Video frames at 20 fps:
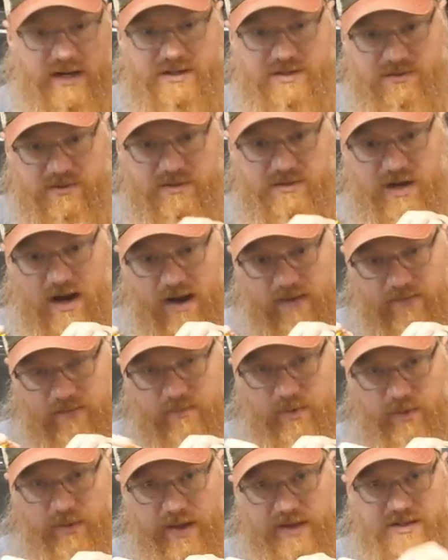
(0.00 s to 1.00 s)
screwdriver,
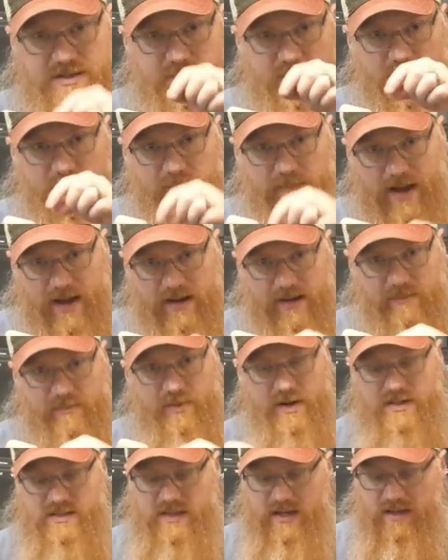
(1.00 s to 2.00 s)
pull that spring back, and
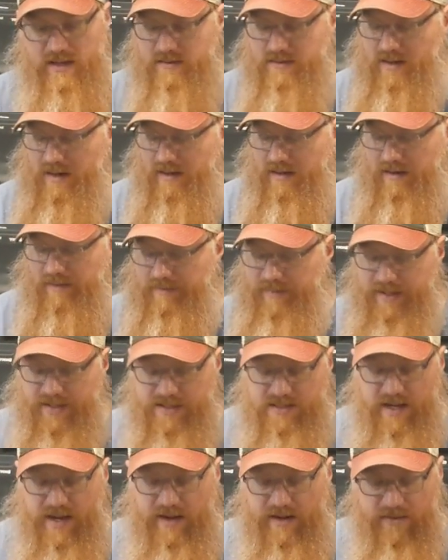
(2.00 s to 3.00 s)
press that uh,
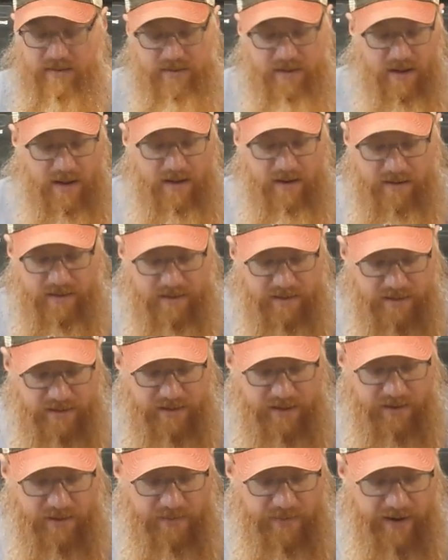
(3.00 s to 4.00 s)
piece down. You're good to
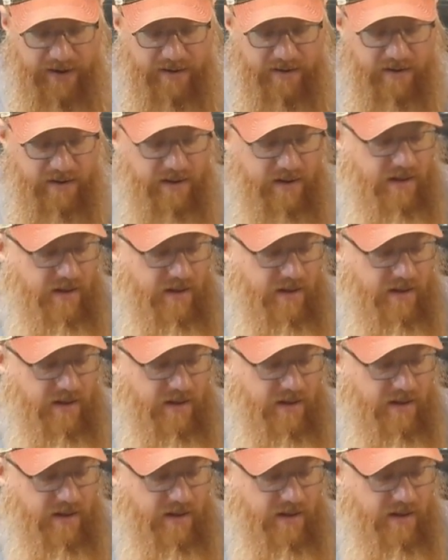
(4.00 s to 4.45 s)
go there.